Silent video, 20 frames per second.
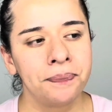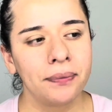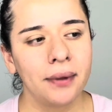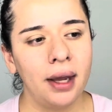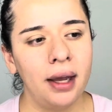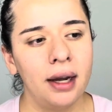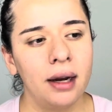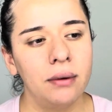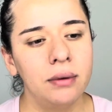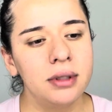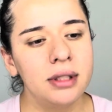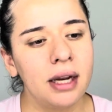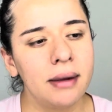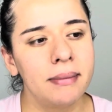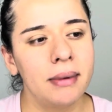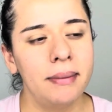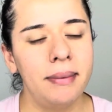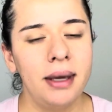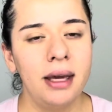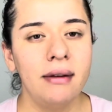and I was like,
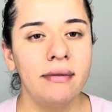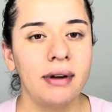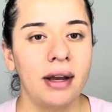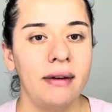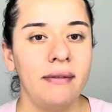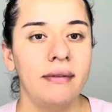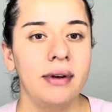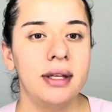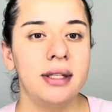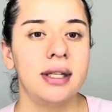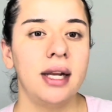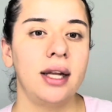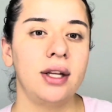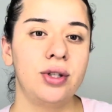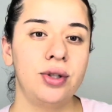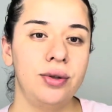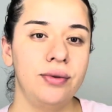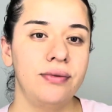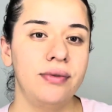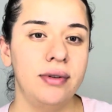maybe if I invest like
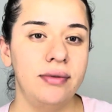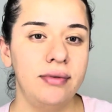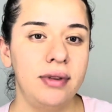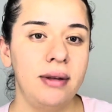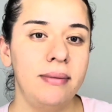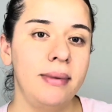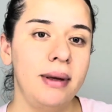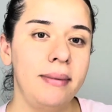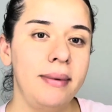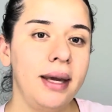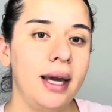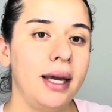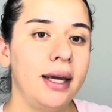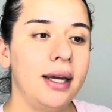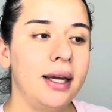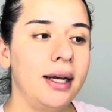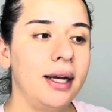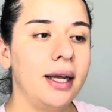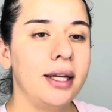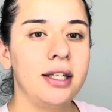250, maybe I
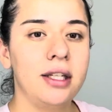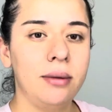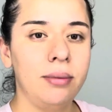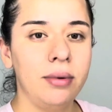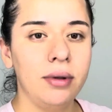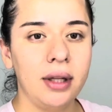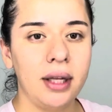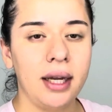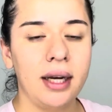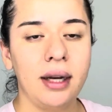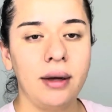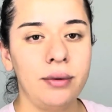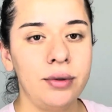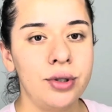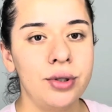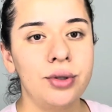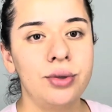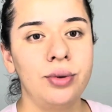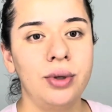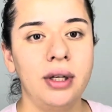can like double it. And I was
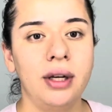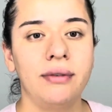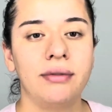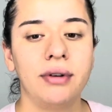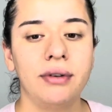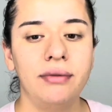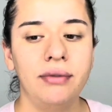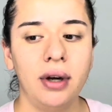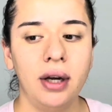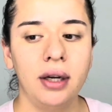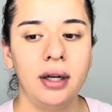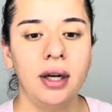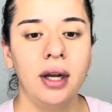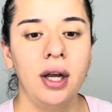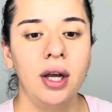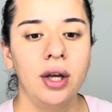just doing it for fun.